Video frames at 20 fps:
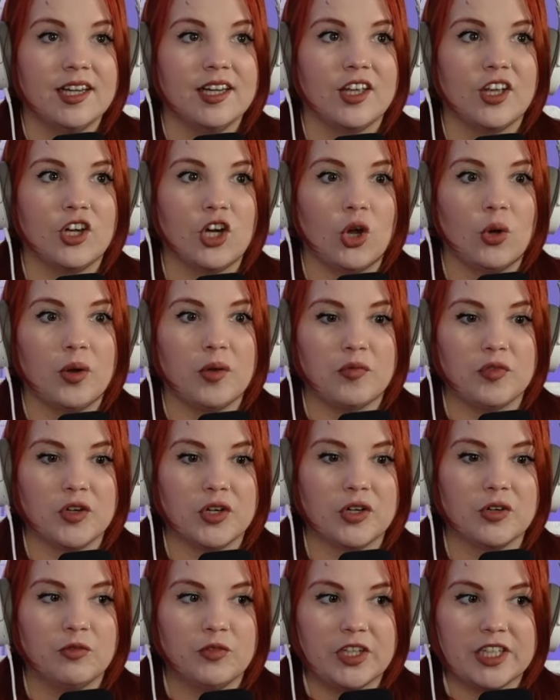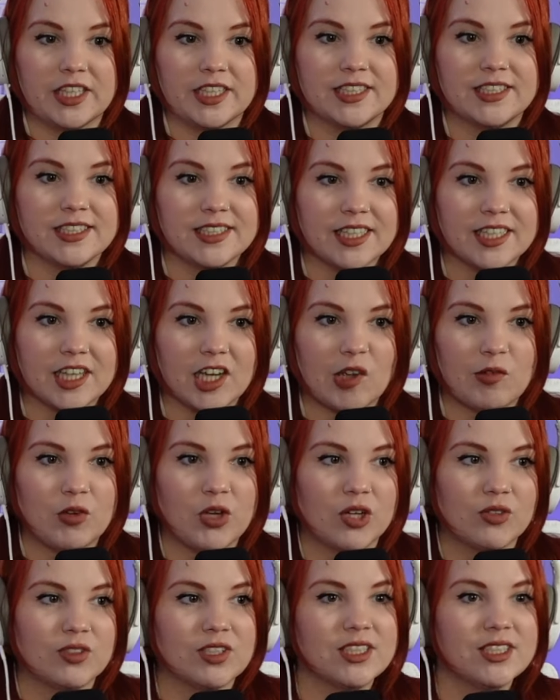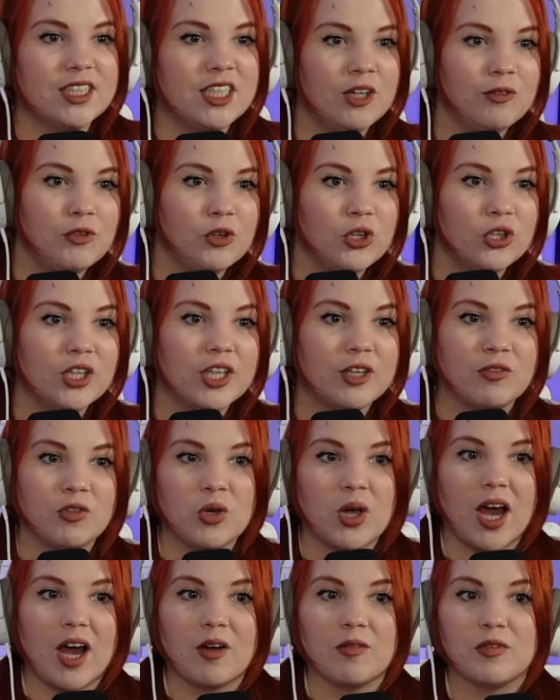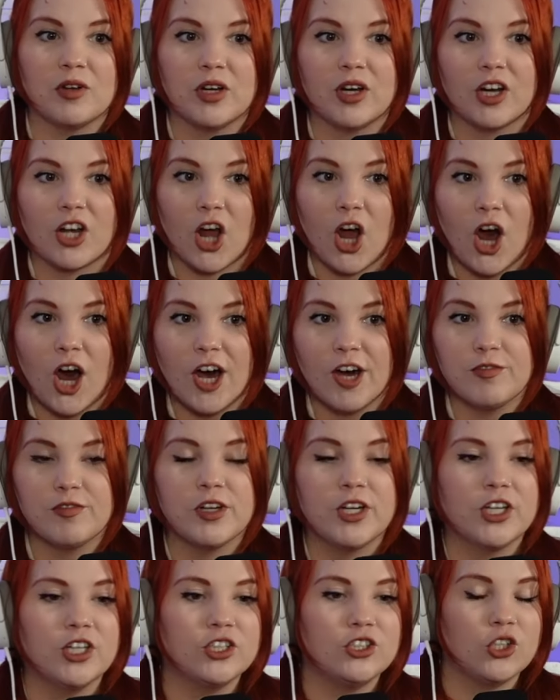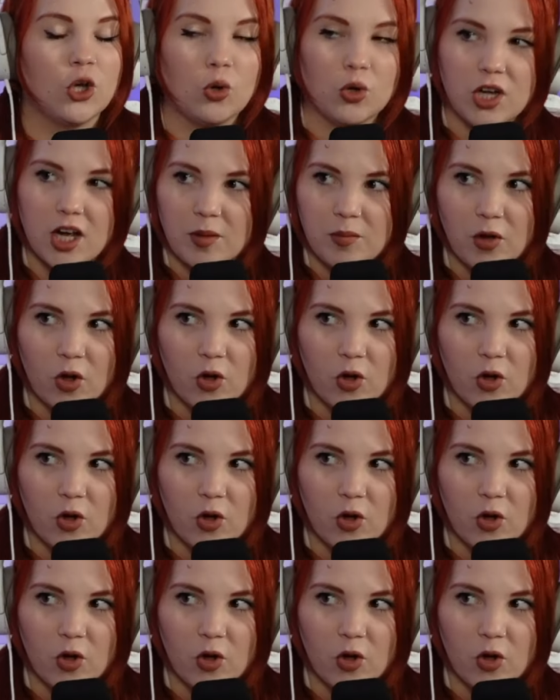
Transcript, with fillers: You know, if you're feeling sick, if you have a sniffle, if you have a cough, don't come